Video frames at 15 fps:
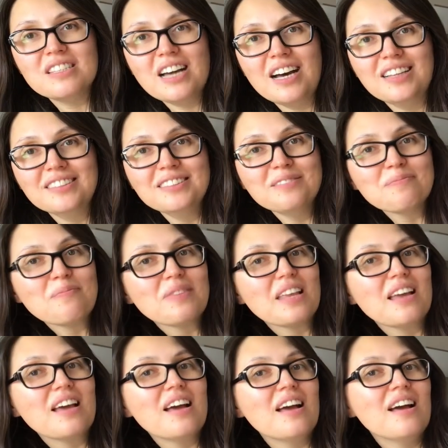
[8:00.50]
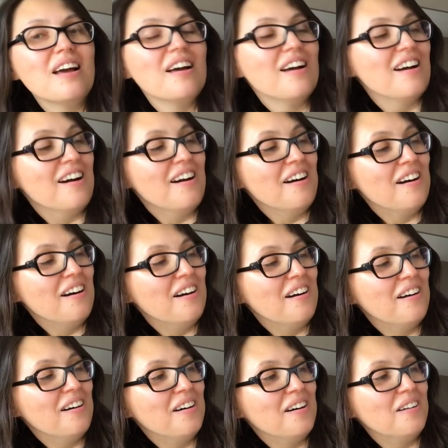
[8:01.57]
done.
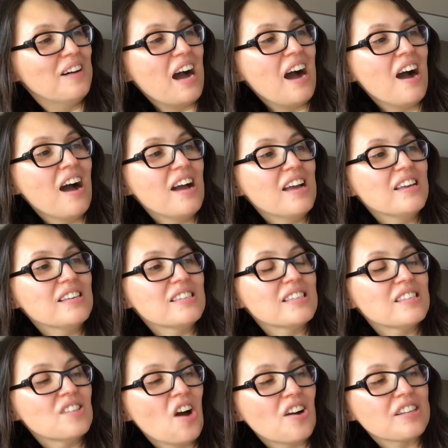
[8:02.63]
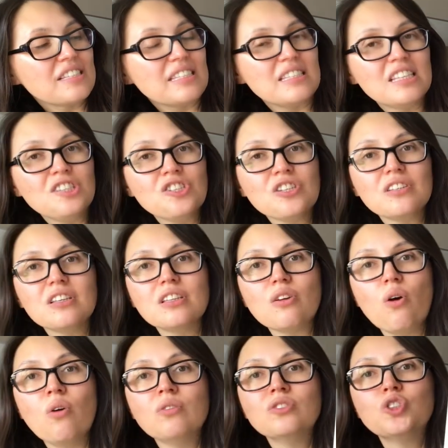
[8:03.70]
Uh, I start stitching it
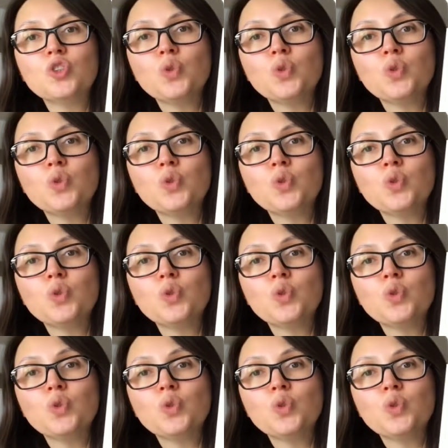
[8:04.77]
on